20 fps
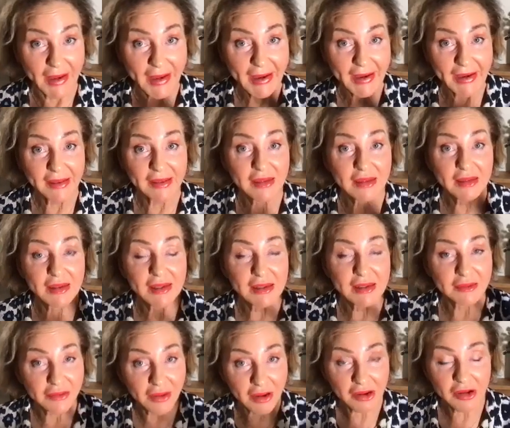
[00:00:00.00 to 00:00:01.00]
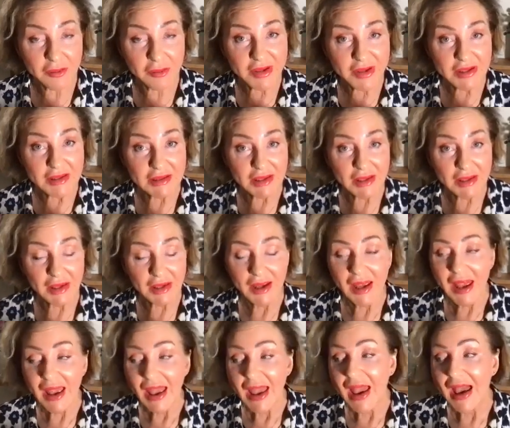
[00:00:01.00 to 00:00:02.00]
in the environment.
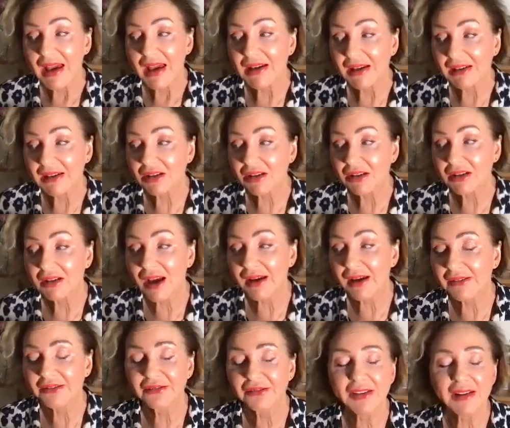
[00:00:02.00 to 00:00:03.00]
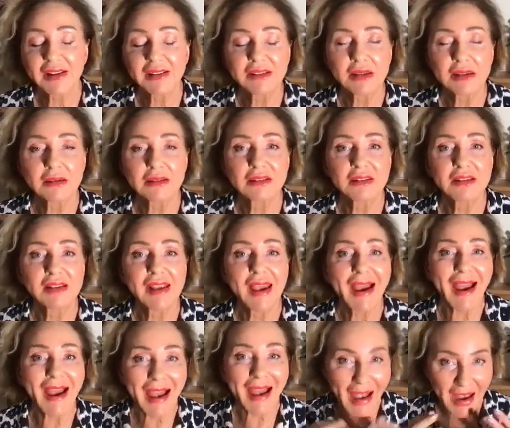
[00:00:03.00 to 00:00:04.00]
And I felt that the
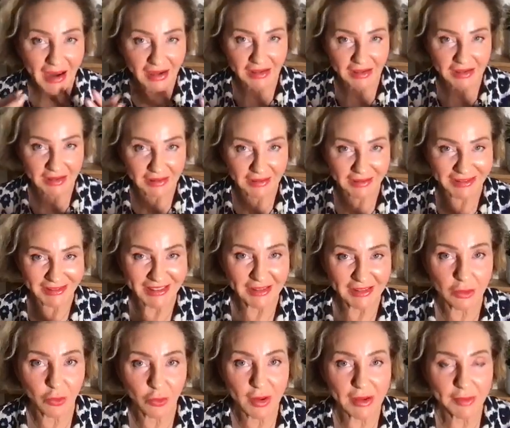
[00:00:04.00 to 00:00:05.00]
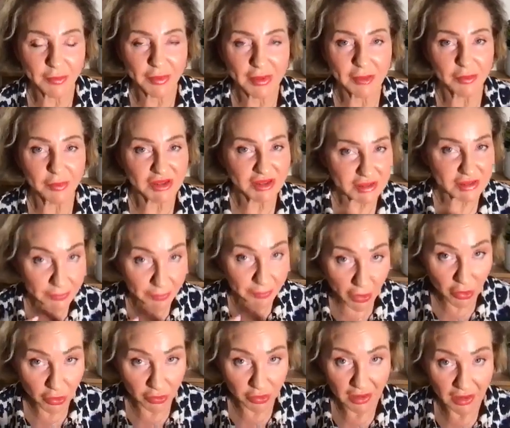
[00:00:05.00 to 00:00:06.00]
accent and the way people
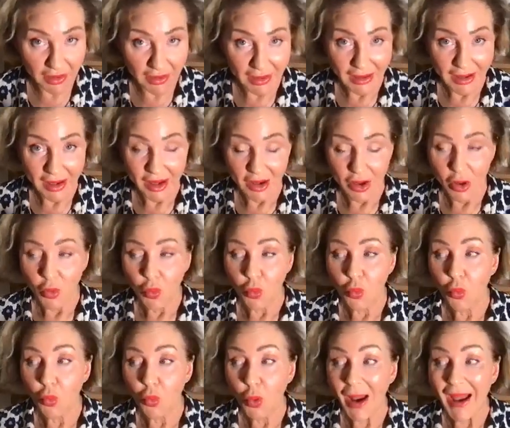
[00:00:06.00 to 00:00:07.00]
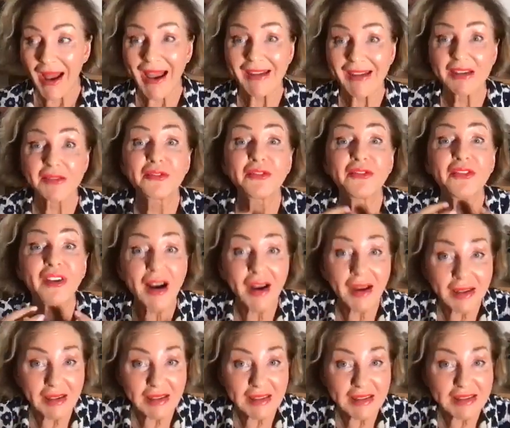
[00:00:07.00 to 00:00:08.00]
spoke had a
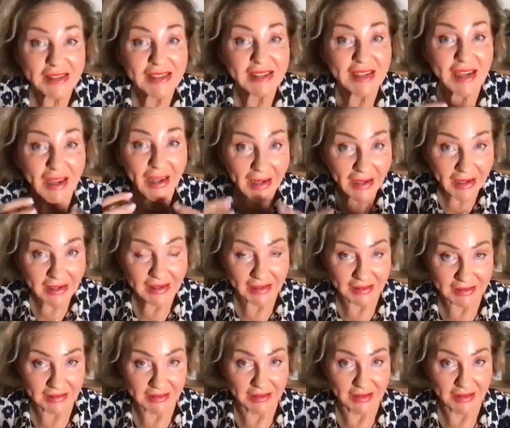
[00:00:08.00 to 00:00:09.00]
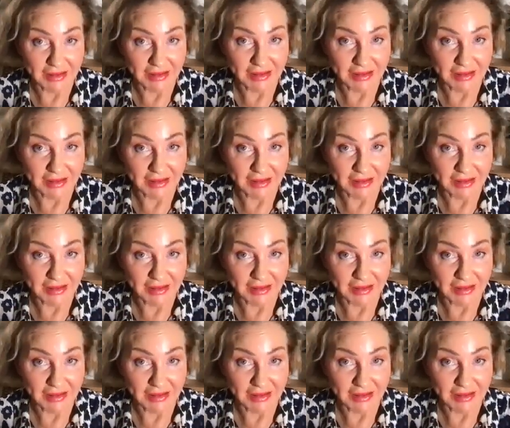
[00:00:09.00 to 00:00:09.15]
violence in it.